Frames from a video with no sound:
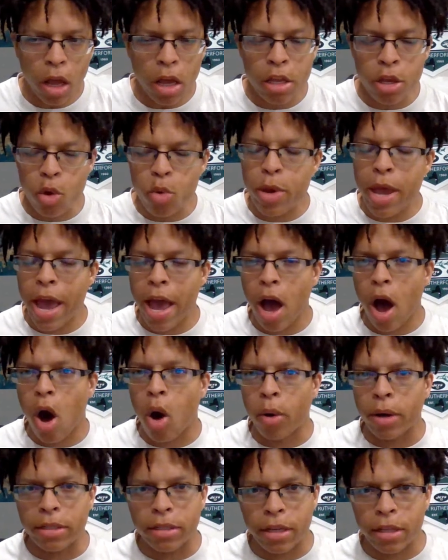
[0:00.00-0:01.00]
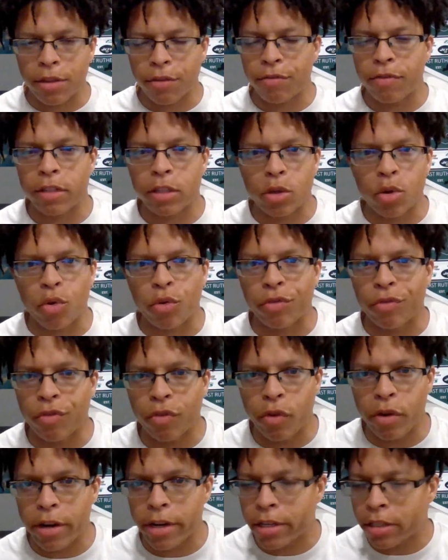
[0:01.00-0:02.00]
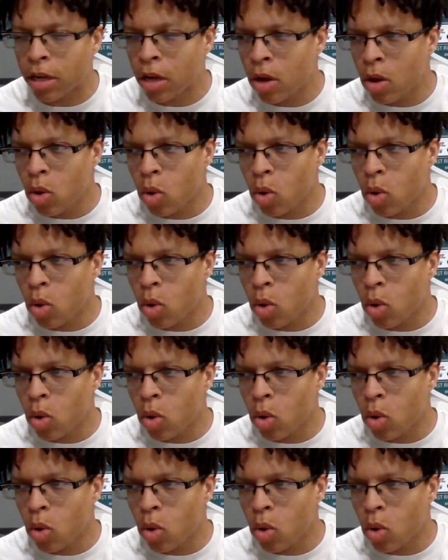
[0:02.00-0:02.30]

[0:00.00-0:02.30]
you can't always get the physical freaks